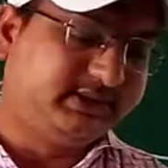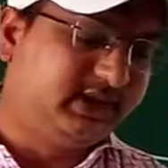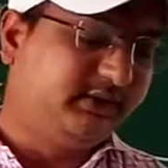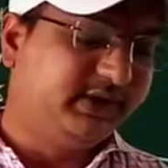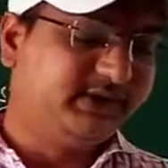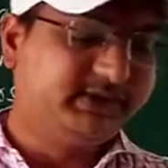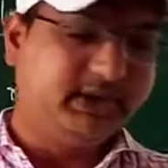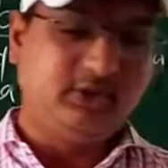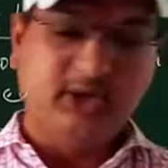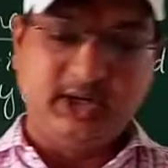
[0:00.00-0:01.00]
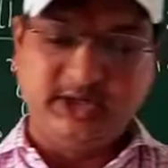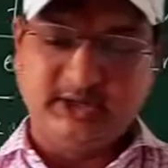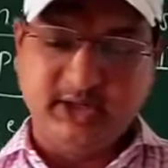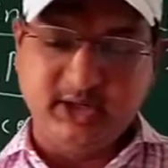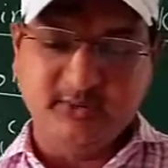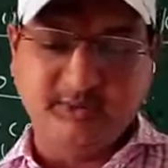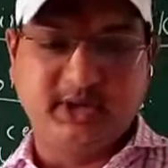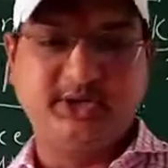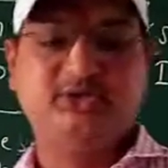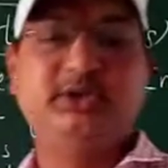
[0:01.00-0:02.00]
give us a good understanding of the
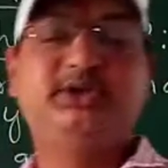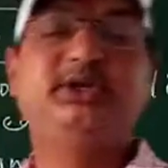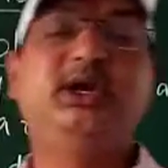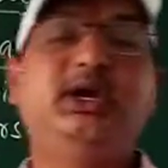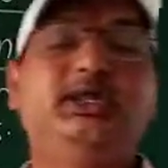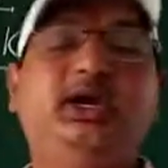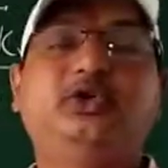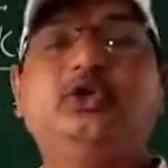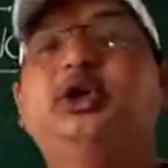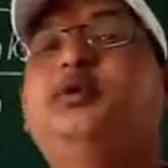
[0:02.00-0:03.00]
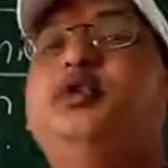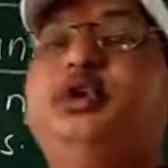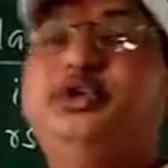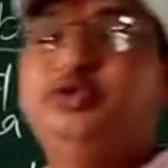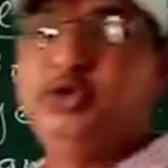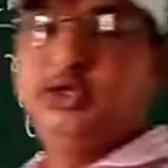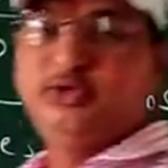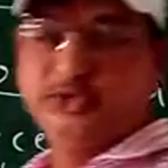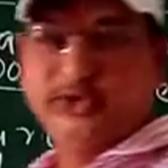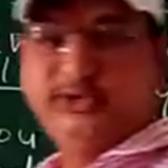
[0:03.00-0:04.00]
past. Students, they are talking about the historical
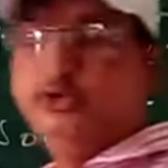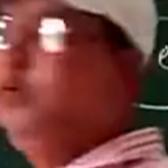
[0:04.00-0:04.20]
sources. So,